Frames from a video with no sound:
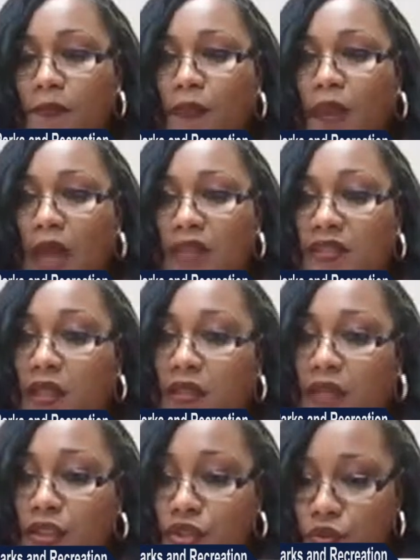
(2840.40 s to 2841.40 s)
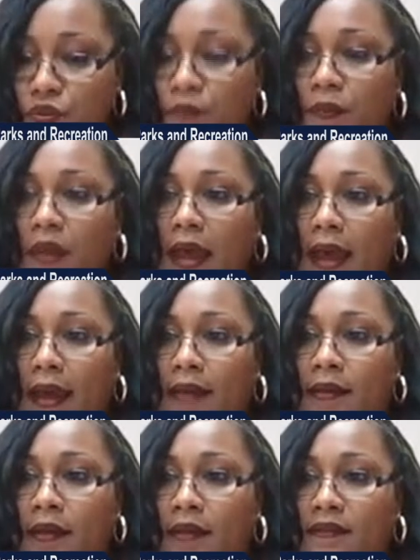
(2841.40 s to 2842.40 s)
until they do.
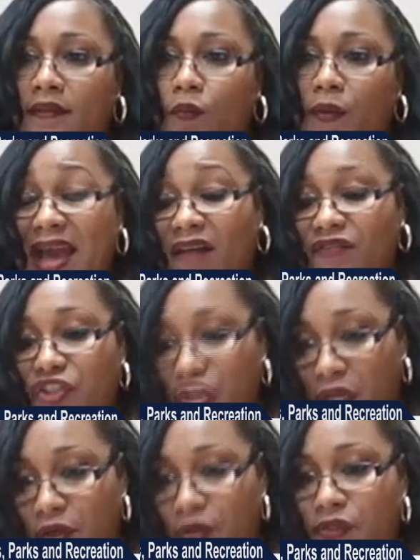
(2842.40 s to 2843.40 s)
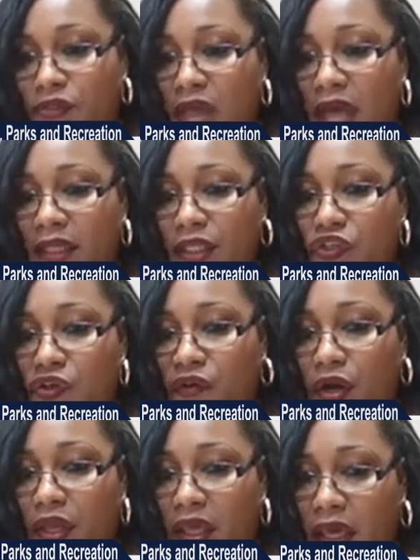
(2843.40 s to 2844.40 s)
And we have checkers at each
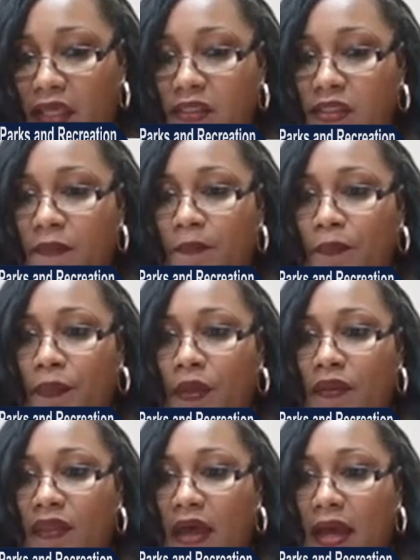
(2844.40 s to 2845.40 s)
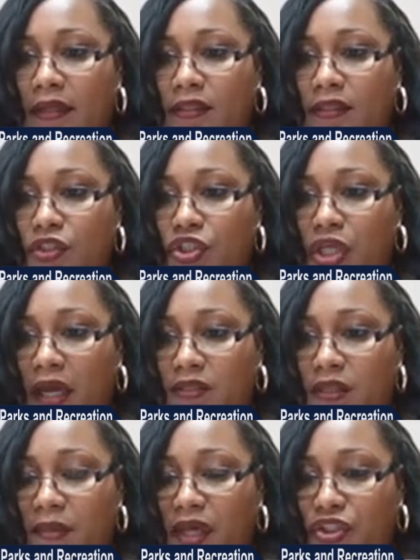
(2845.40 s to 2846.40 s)
of our gates that
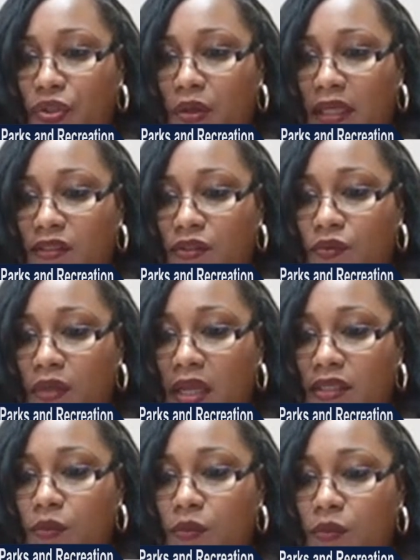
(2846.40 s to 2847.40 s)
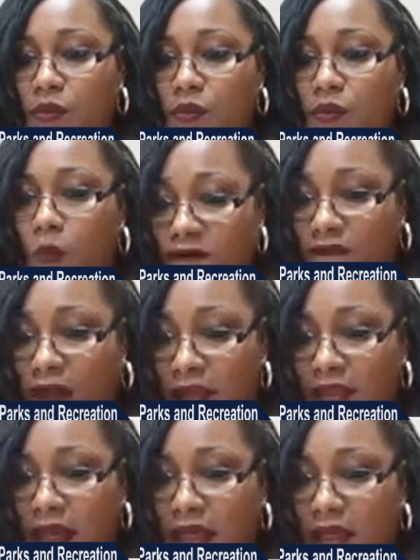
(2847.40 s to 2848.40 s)
check to make sure that students were in
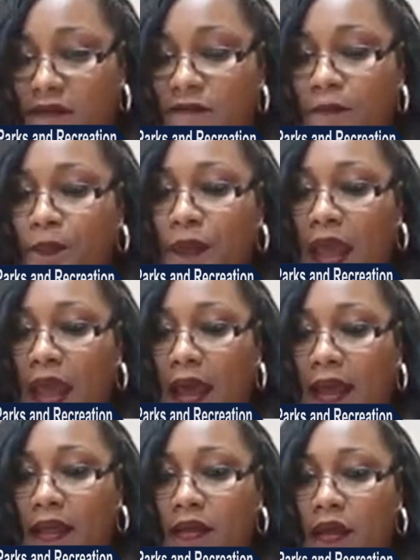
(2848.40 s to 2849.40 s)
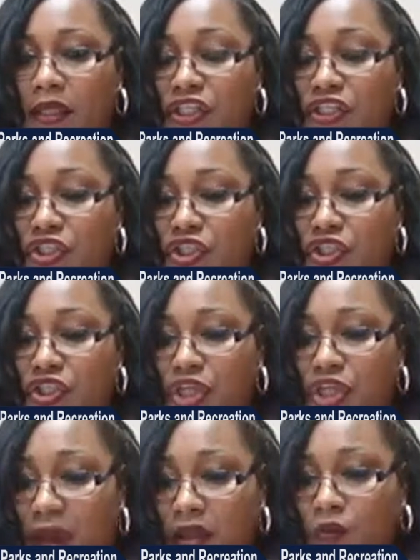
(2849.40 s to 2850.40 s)
fact negative. And each
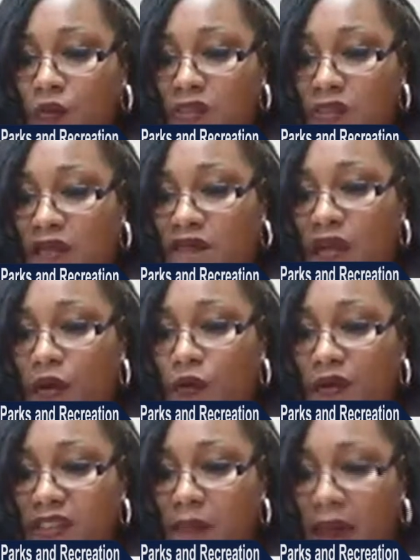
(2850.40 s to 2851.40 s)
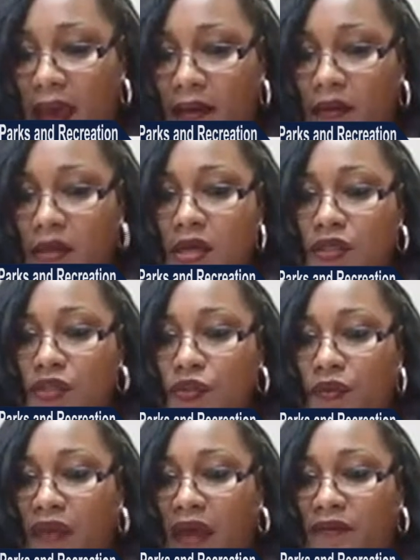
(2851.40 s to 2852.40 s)
child was given a wristband
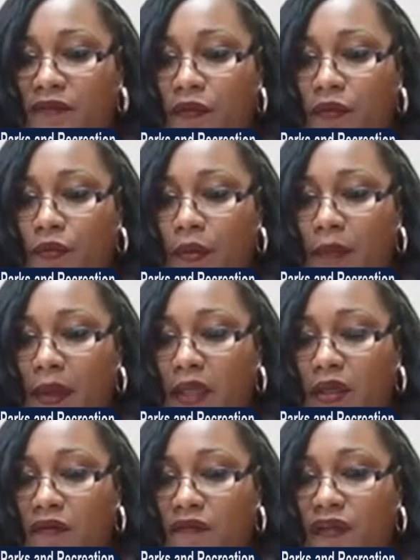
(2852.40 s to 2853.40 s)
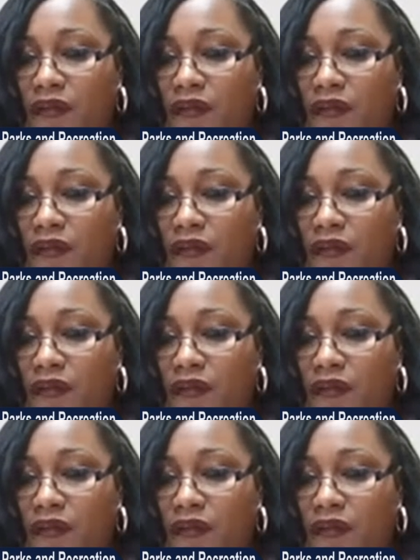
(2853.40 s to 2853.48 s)
so that for the remainder of